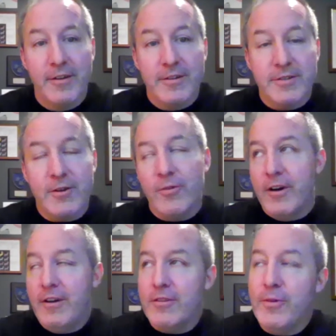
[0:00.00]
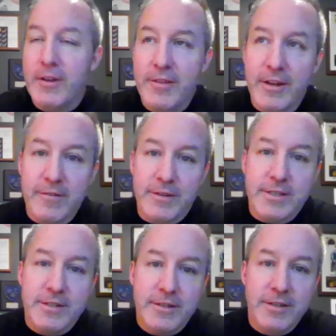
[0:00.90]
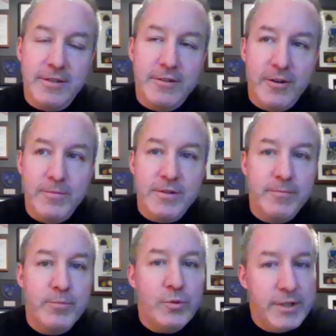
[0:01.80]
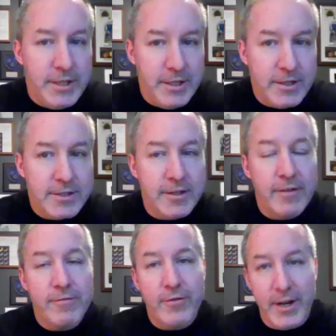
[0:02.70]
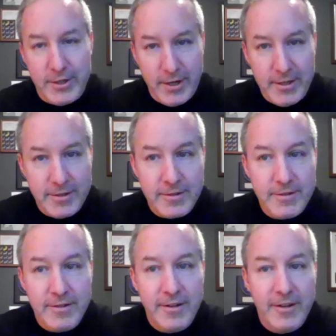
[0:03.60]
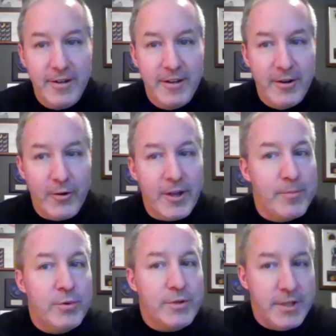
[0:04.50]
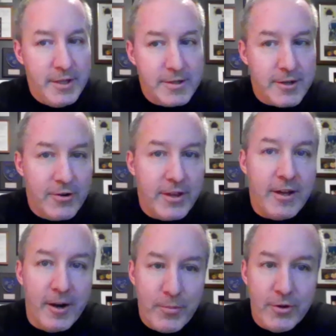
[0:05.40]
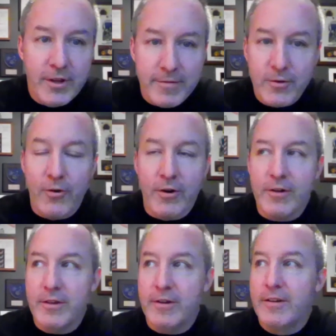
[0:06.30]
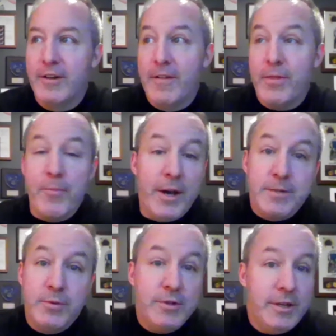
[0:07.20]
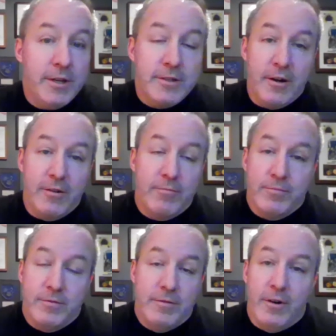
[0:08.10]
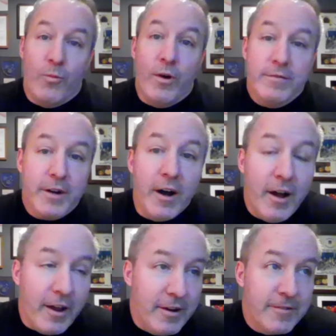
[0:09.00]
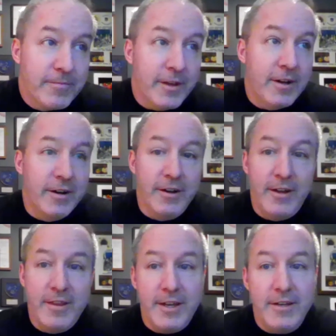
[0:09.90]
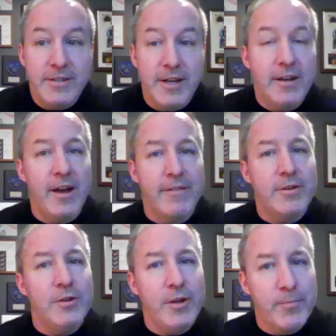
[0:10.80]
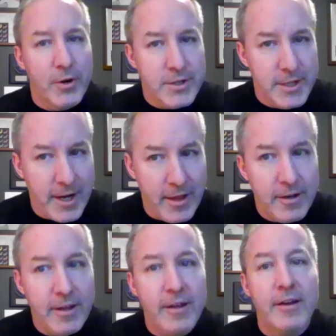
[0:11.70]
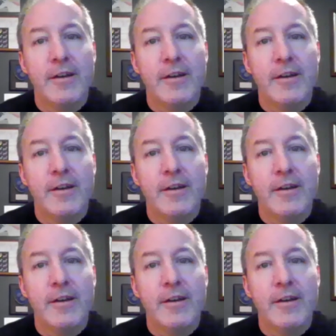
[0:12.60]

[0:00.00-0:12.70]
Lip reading: So another way to think of this is in terms of boutiques and franchises. Okay, boutiques are in the upper left corner. The best boutiques are one of a kind, and they tend to have a unique personality